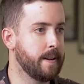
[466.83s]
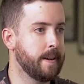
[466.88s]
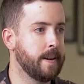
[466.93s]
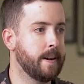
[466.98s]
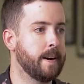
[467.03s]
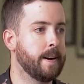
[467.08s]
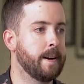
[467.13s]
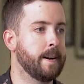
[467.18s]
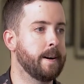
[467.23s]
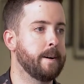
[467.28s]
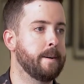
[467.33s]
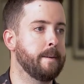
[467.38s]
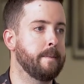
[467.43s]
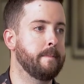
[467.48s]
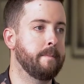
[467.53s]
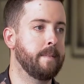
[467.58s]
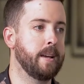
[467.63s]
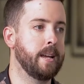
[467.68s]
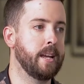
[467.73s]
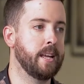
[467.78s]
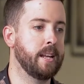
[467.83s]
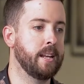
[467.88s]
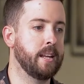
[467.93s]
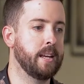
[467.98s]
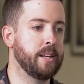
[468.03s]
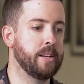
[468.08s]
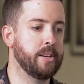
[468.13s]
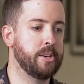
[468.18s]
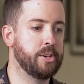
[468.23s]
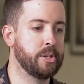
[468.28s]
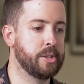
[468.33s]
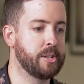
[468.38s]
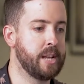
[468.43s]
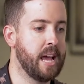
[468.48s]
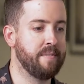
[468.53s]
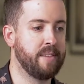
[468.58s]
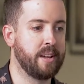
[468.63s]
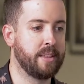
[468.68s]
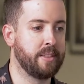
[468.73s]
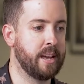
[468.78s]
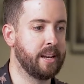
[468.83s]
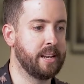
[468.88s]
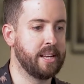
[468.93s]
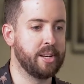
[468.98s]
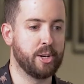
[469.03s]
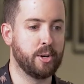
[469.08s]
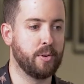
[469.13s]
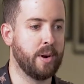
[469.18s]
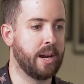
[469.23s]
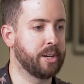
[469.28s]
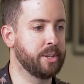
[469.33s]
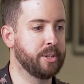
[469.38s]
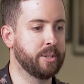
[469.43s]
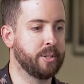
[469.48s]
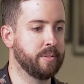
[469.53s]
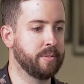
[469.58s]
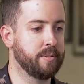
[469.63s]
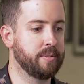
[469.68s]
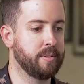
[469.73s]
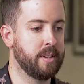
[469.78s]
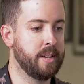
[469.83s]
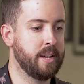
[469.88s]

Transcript: um, and, and just having that interaction of